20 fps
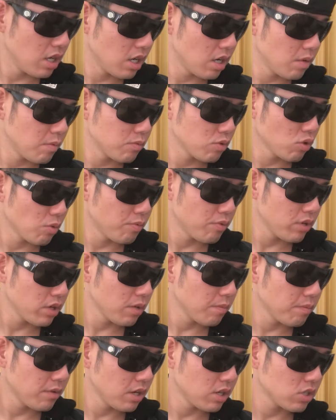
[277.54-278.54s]
So pretty
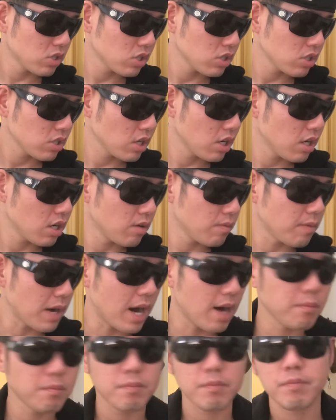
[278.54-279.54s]
much,
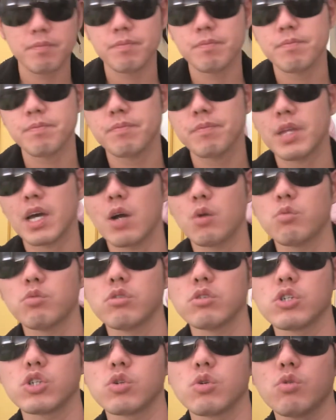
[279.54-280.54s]
I will
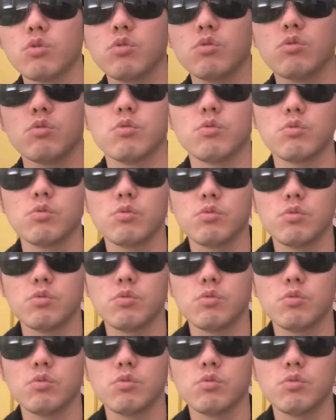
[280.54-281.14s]
show you